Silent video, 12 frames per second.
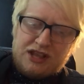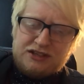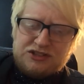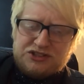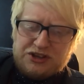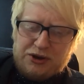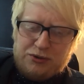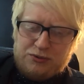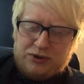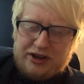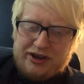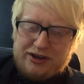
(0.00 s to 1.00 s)

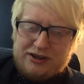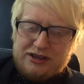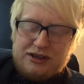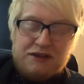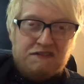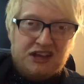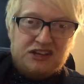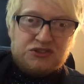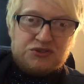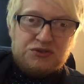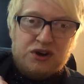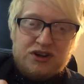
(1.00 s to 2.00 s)
So uh, fingers
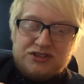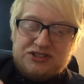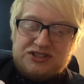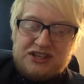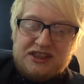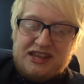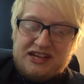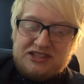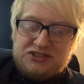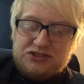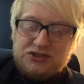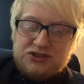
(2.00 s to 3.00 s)
crossed
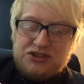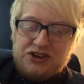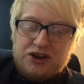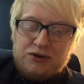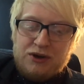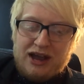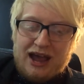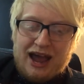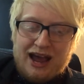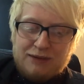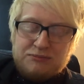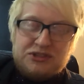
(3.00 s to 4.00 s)
this doesn't go
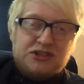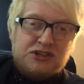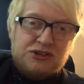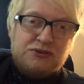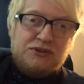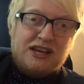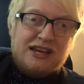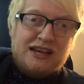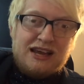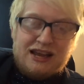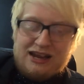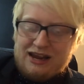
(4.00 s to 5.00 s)
absolutely
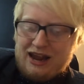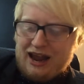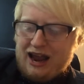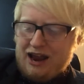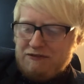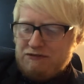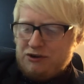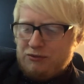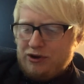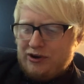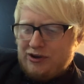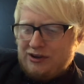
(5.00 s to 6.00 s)

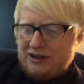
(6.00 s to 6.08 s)
everywhere.